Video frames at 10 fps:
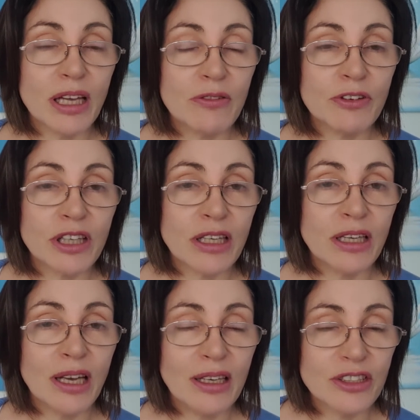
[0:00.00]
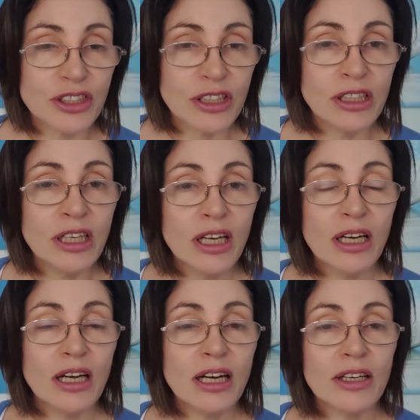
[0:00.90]
effort, and energy
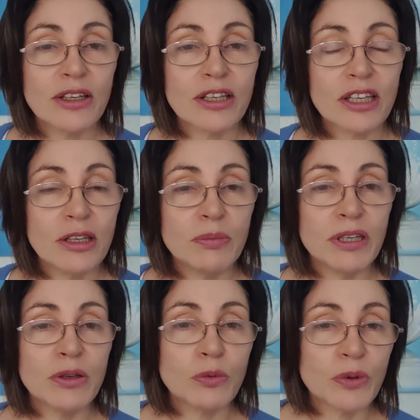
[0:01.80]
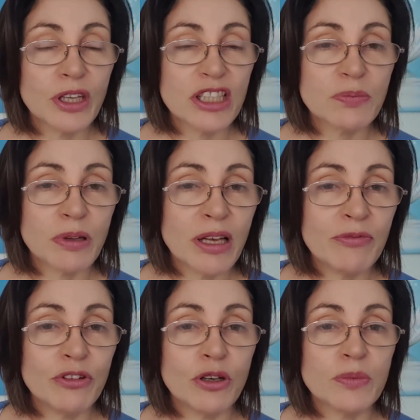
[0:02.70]
keeping these
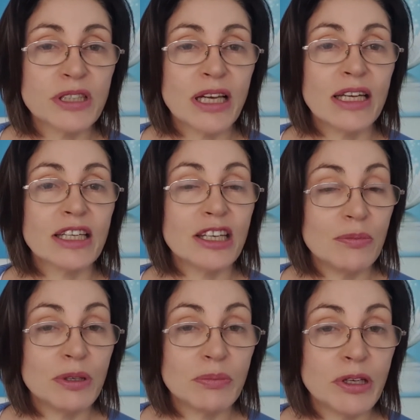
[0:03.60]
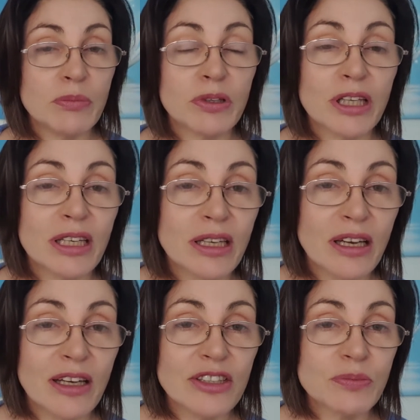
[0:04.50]
platforms and keeping people
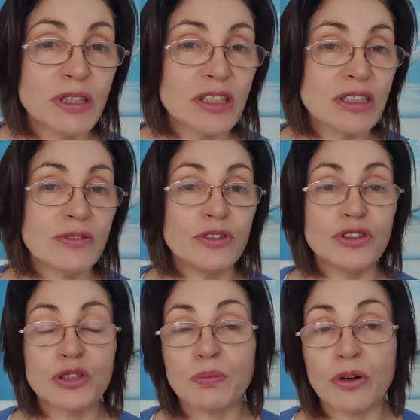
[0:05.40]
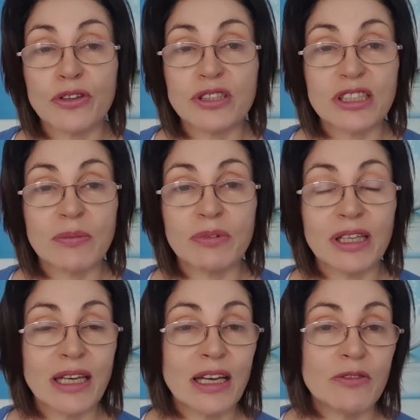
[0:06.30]
engaged, because if you just post
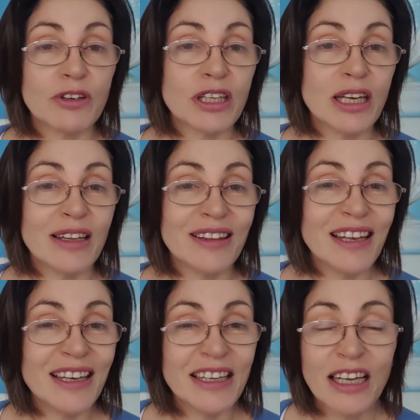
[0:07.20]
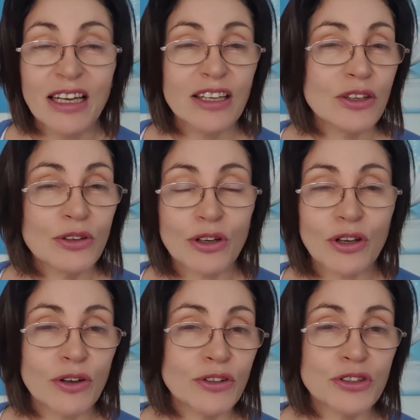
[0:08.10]
something every now and then, you're not
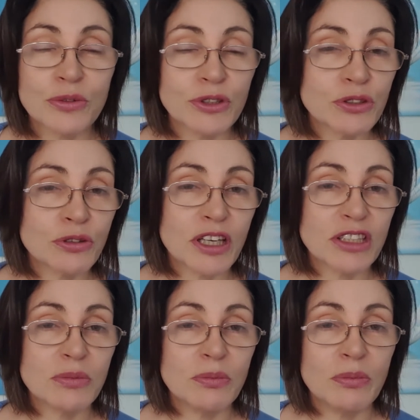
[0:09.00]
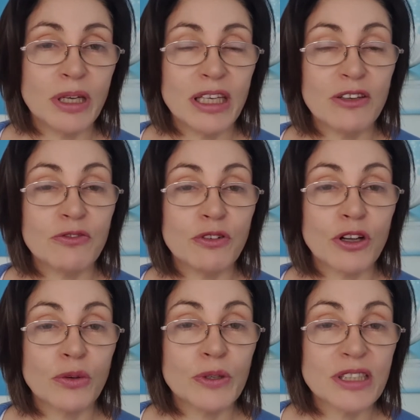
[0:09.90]
going to attract many
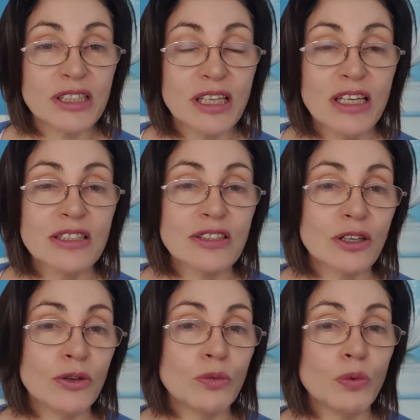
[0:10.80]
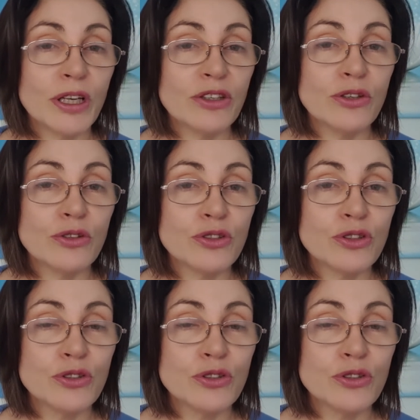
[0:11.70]
followers. So when you